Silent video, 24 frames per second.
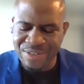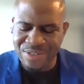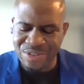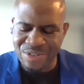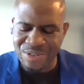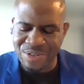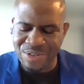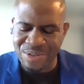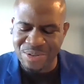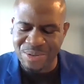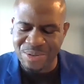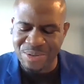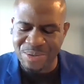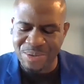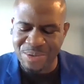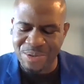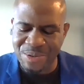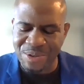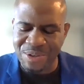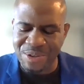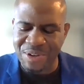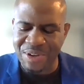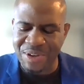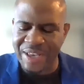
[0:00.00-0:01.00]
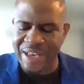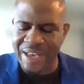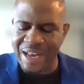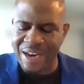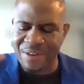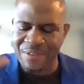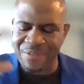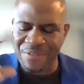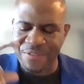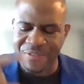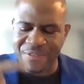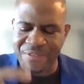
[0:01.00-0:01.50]
to look at
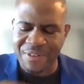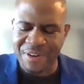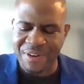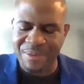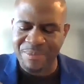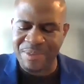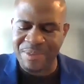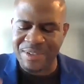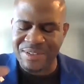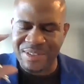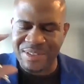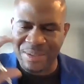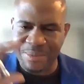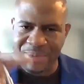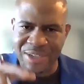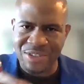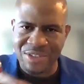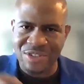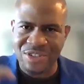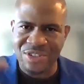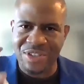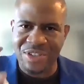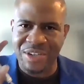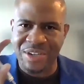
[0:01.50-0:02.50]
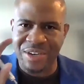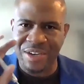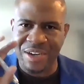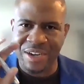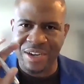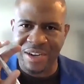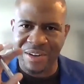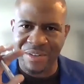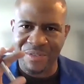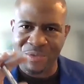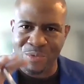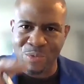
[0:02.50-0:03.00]
it from this dimension
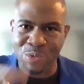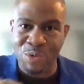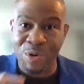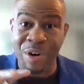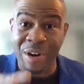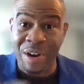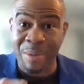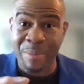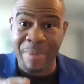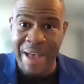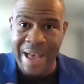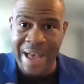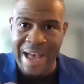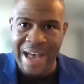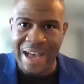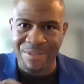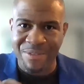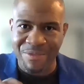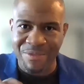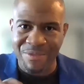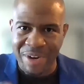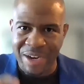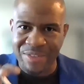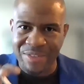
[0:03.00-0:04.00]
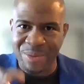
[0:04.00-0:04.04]
of where I'm at, right?